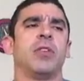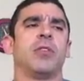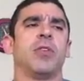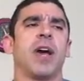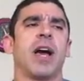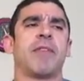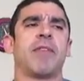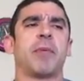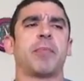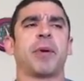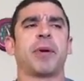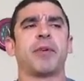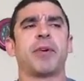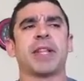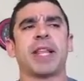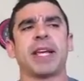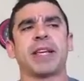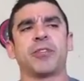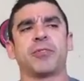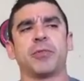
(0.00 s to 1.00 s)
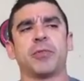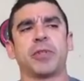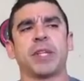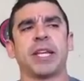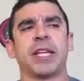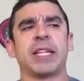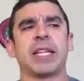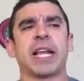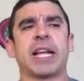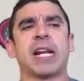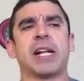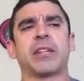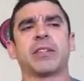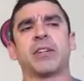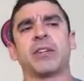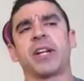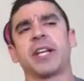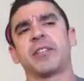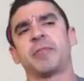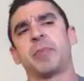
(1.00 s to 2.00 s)
to have a periodized routine that
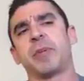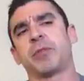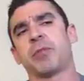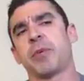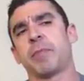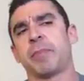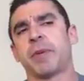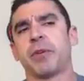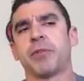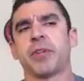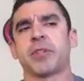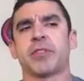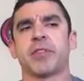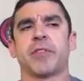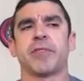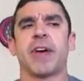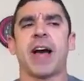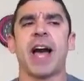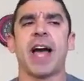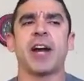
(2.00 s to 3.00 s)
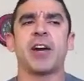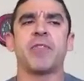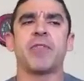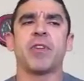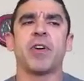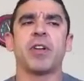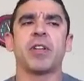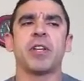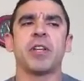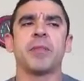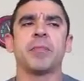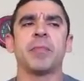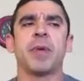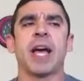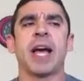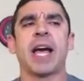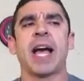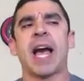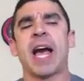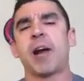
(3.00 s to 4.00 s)
alternates between periods of higher volume
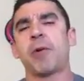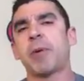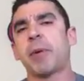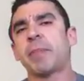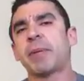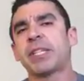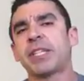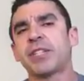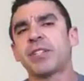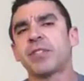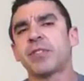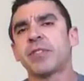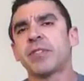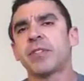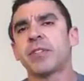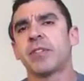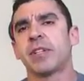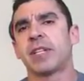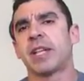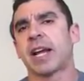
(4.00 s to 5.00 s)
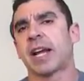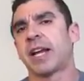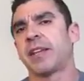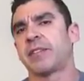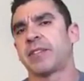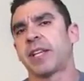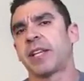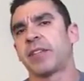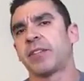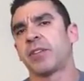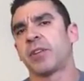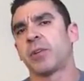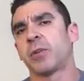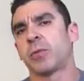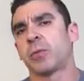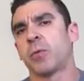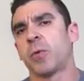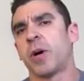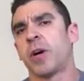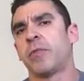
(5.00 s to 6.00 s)
and higher repetitions. Like I said,
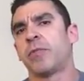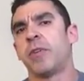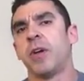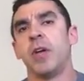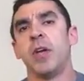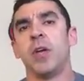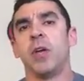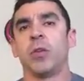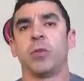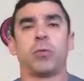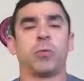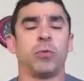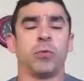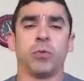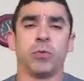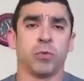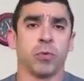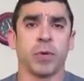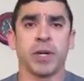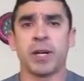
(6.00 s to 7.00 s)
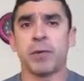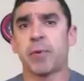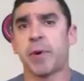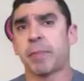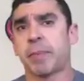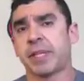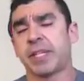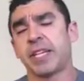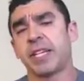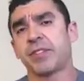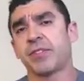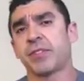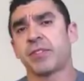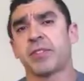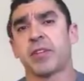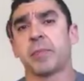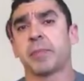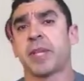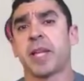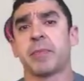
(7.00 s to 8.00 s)
12 to 20
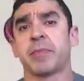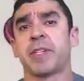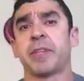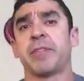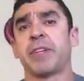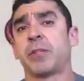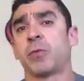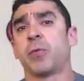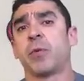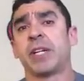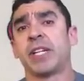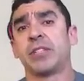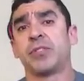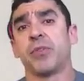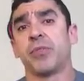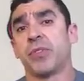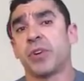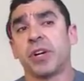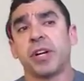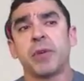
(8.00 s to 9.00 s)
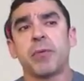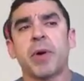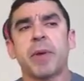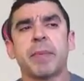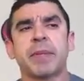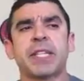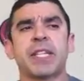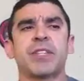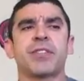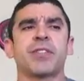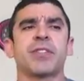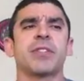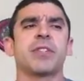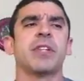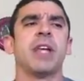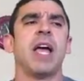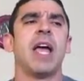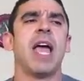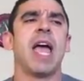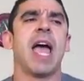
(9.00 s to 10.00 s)
repetitions, sometimes even 20 to 30
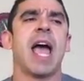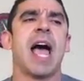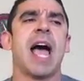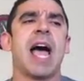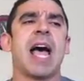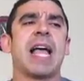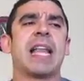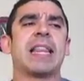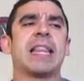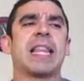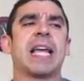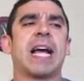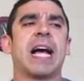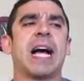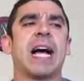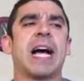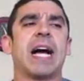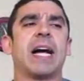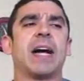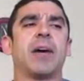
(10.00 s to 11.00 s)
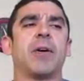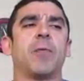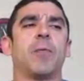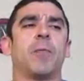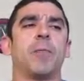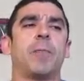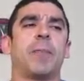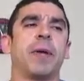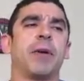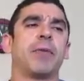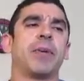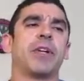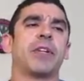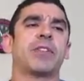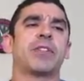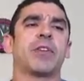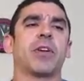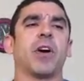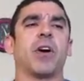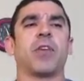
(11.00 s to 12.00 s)
repetitions, and
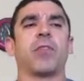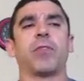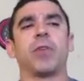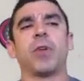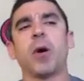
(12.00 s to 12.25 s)
periods of